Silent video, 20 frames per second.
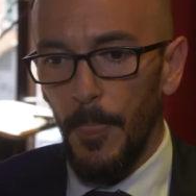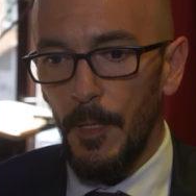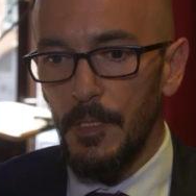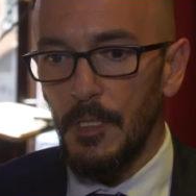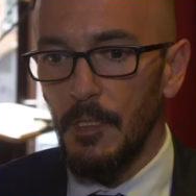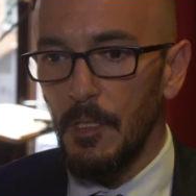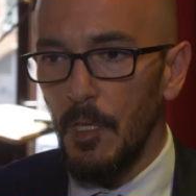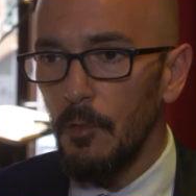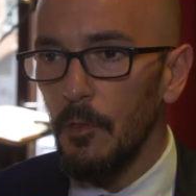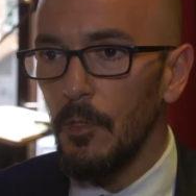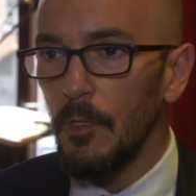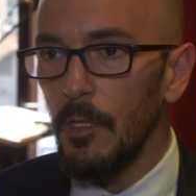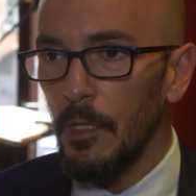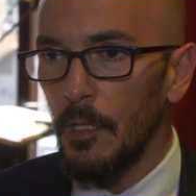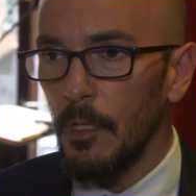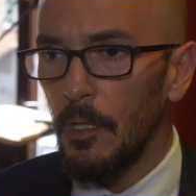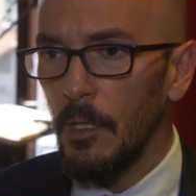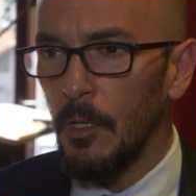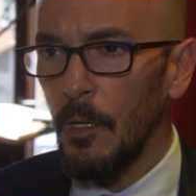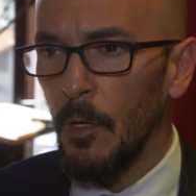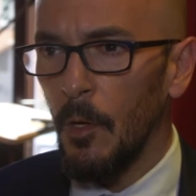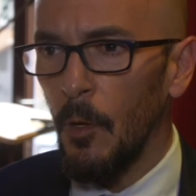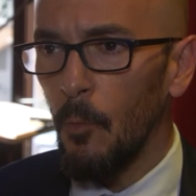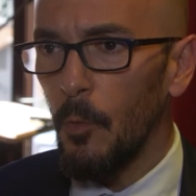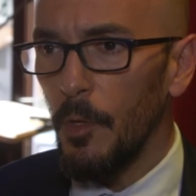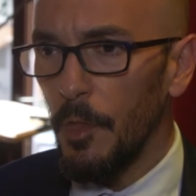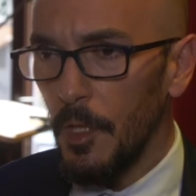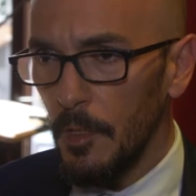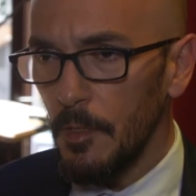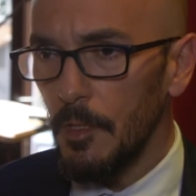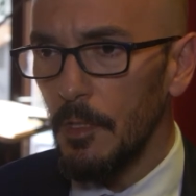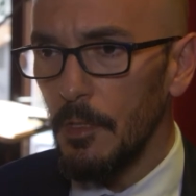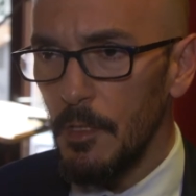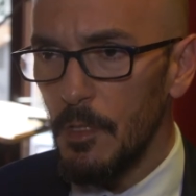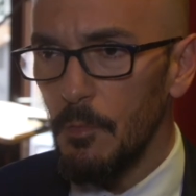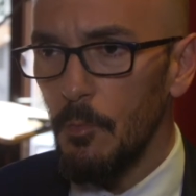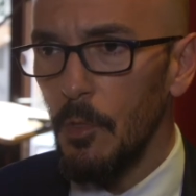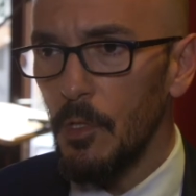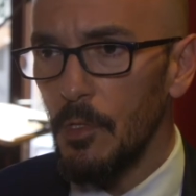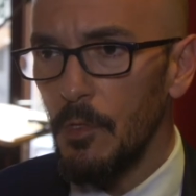Still, we think there
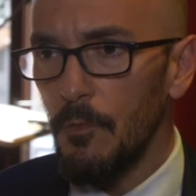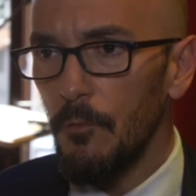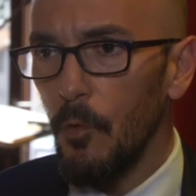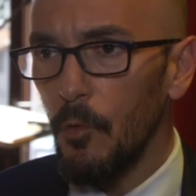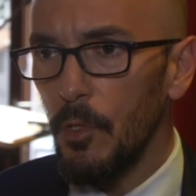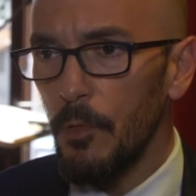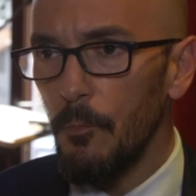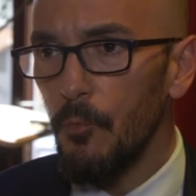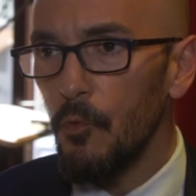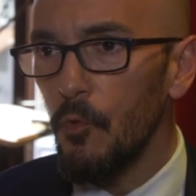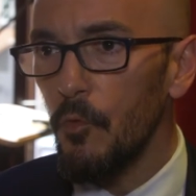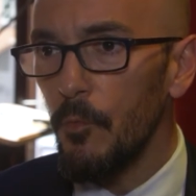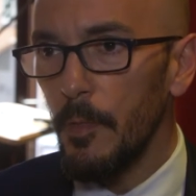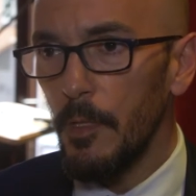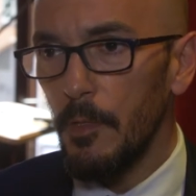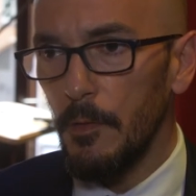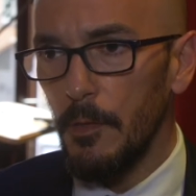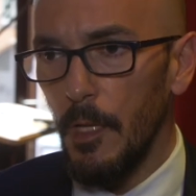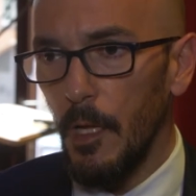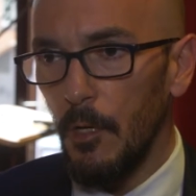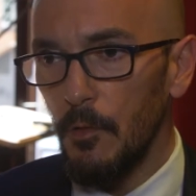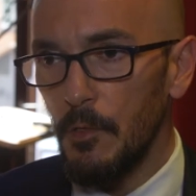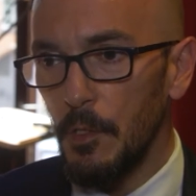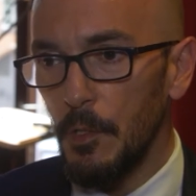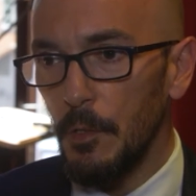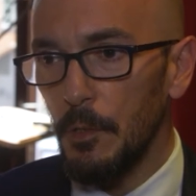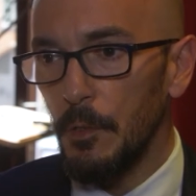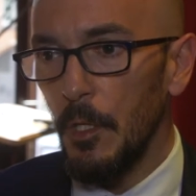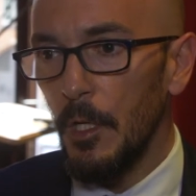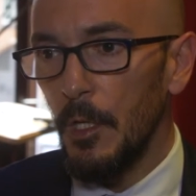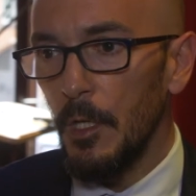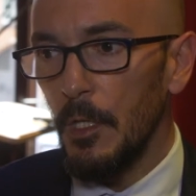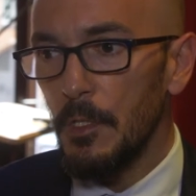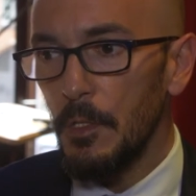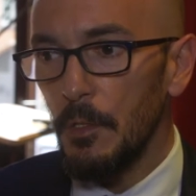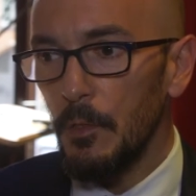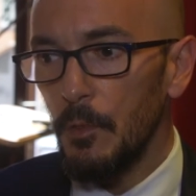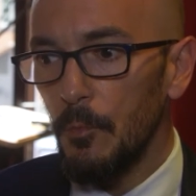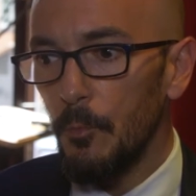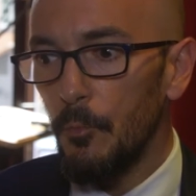is margin for improvement in how
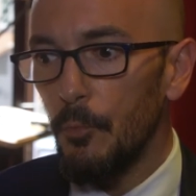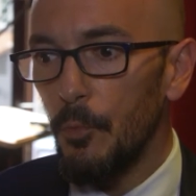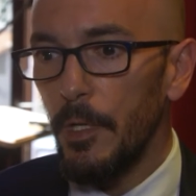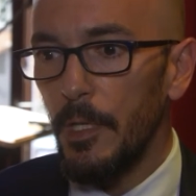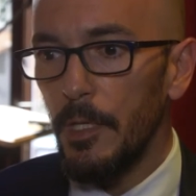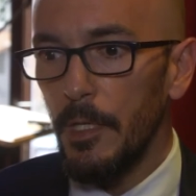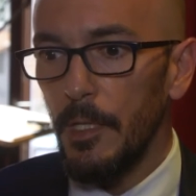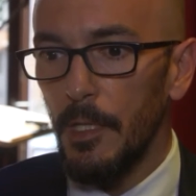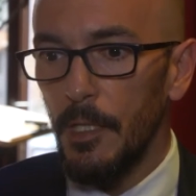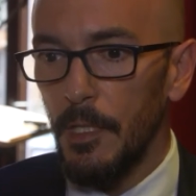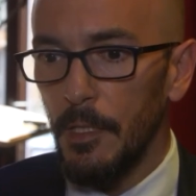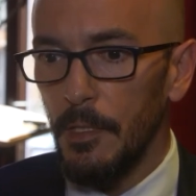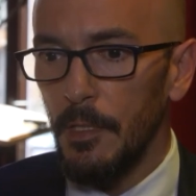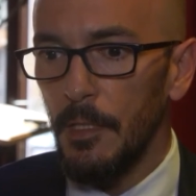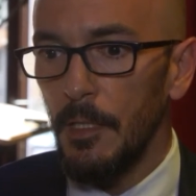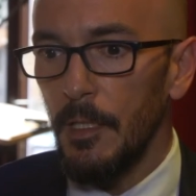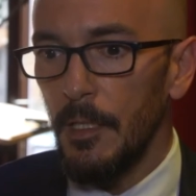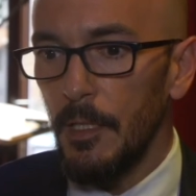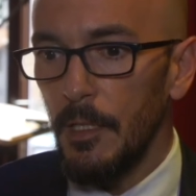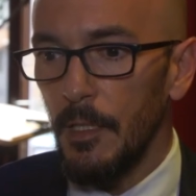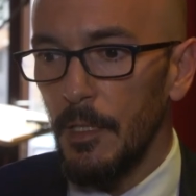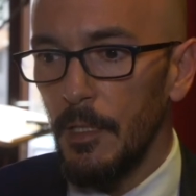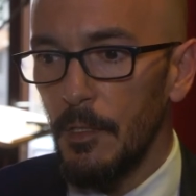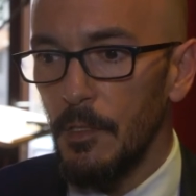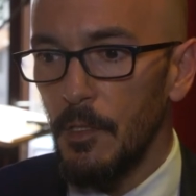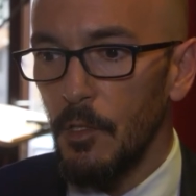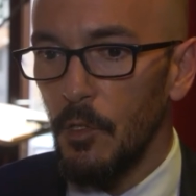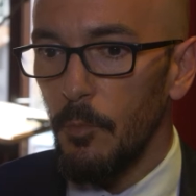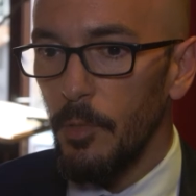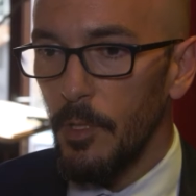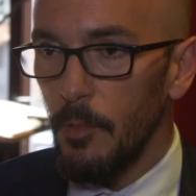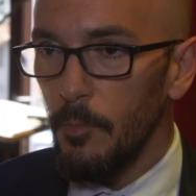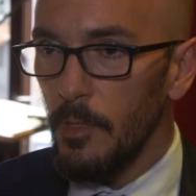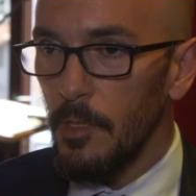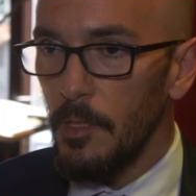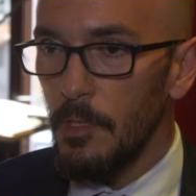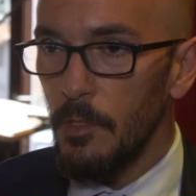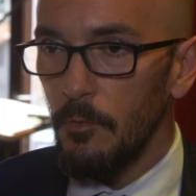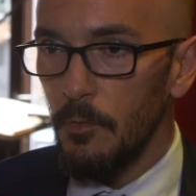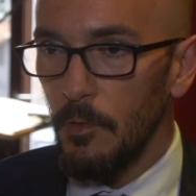to bring in
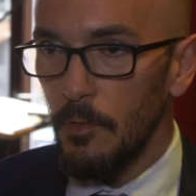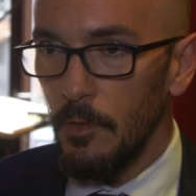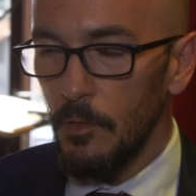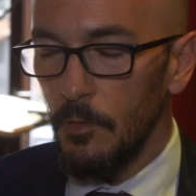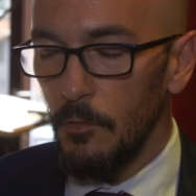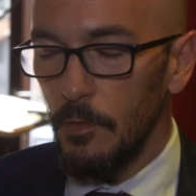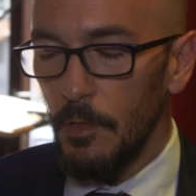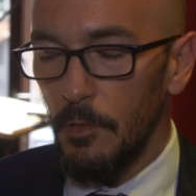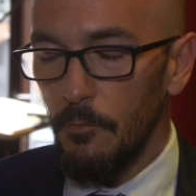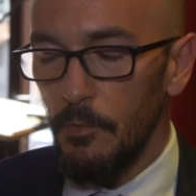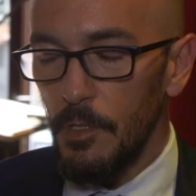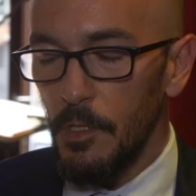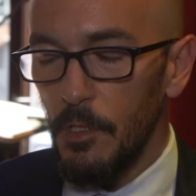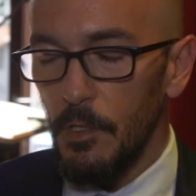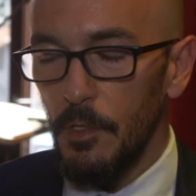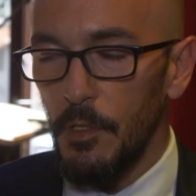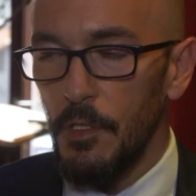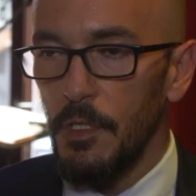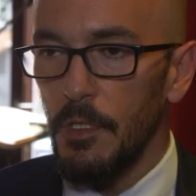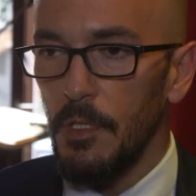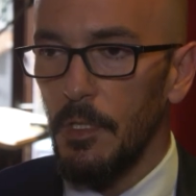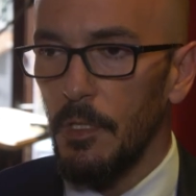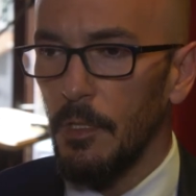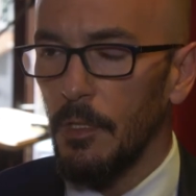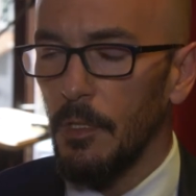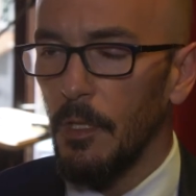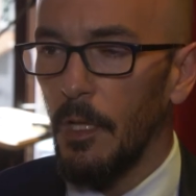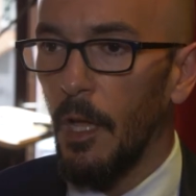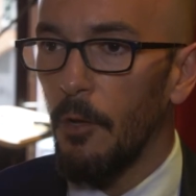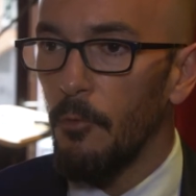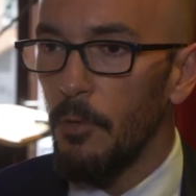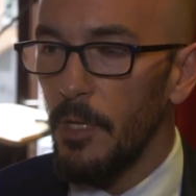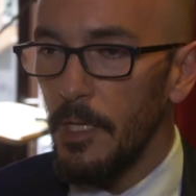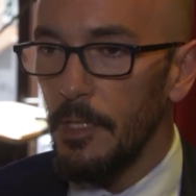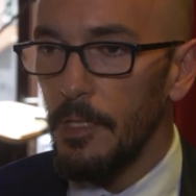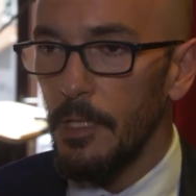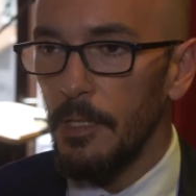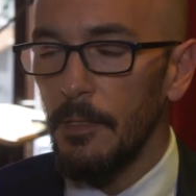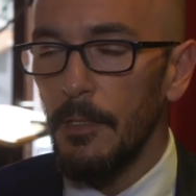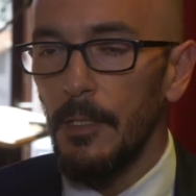interoperability into the research
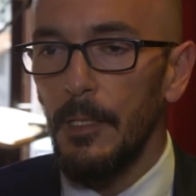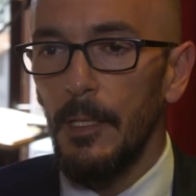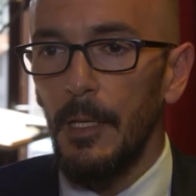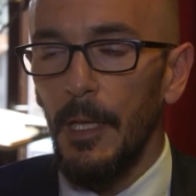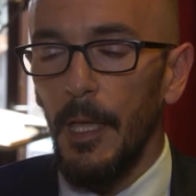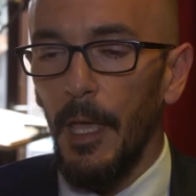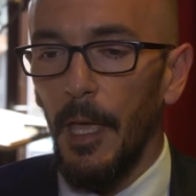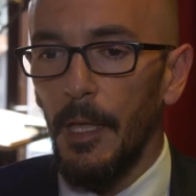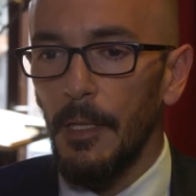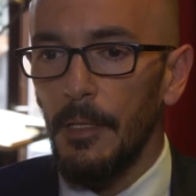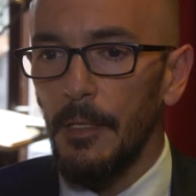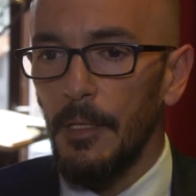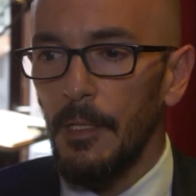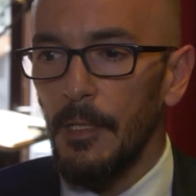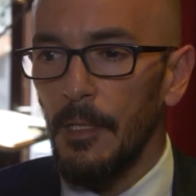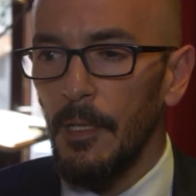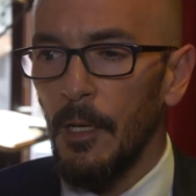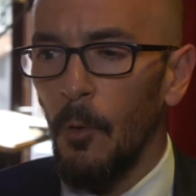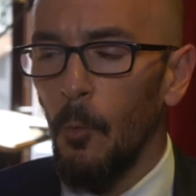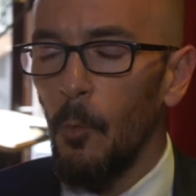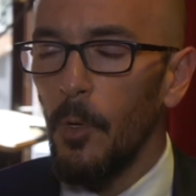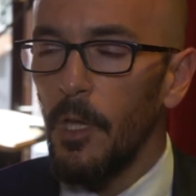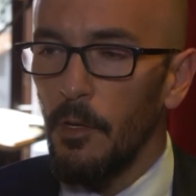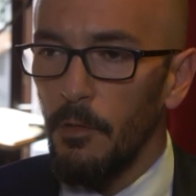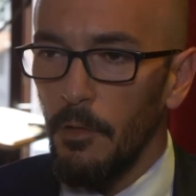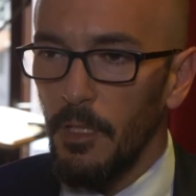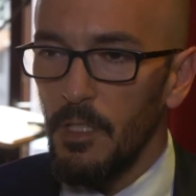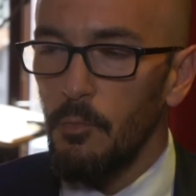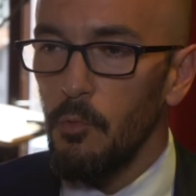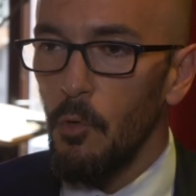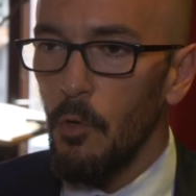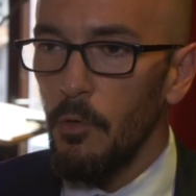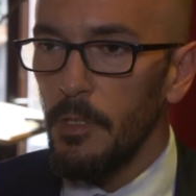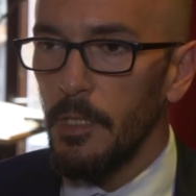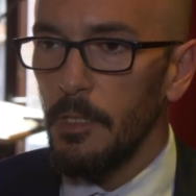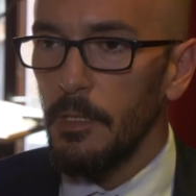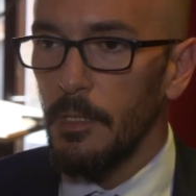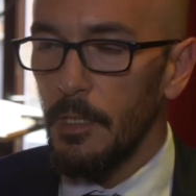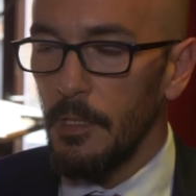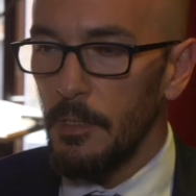arena, and we are
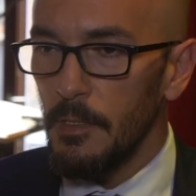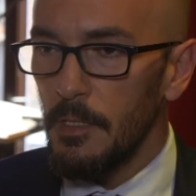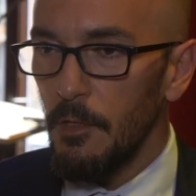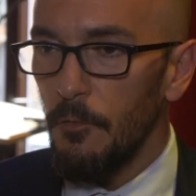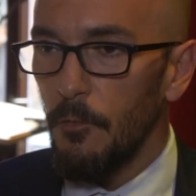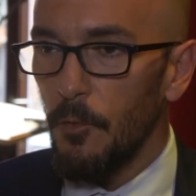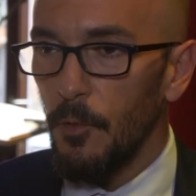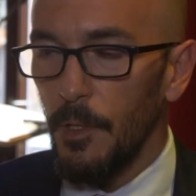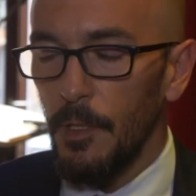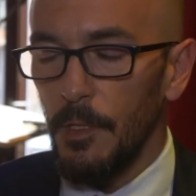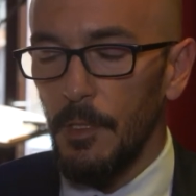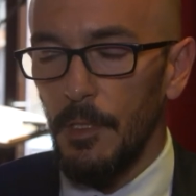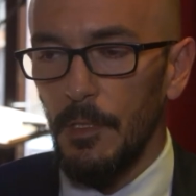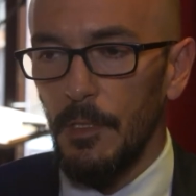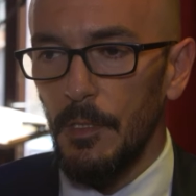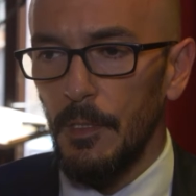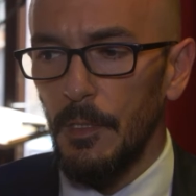exploring different